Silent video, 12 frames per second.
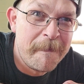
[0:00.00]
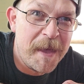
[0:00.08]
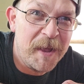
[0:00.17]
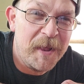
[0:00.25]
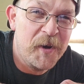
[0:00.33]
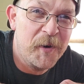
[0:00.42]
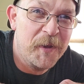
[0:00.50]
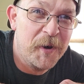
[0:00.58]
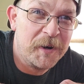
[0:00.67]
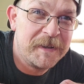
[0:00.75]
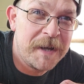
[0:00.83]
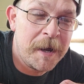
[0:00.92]
Hello,
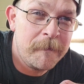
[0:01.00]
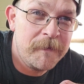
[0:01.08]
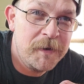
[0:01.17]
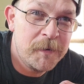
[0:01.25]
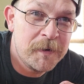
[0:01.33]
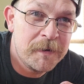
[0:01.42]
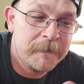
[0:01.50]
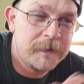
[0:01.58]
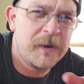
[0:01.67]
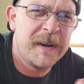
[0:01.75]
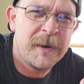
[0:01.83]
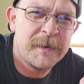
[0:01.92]
long-time viewer.
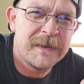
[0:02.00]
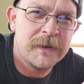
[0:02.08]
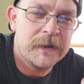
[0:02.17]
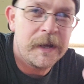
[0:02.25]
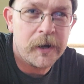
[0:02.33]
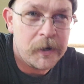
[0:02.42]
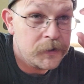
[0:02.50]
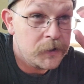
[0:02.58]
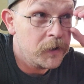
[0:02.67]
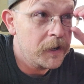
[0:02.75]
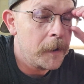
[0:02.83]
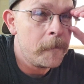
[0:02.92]
Sorry, that was a little loud. I'll tone
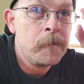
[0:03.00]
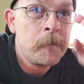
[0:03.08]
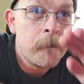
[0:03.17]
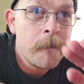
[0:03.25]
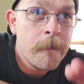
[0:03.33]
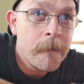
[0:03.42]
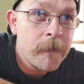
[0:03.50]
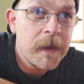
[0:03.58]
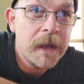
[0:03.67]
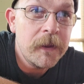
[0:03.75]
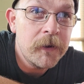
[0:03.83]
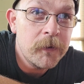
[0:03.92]
it down.
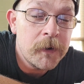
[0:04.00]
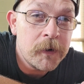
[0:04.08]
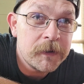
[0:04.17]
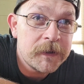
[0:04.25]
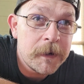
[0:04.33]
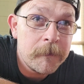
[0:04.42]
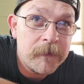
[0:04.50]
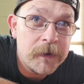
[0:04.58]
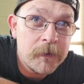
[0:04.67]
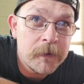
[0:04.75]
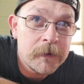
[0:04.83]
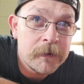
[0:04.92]
Hello, long-time
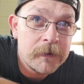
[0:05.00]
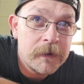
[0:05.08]
viewer.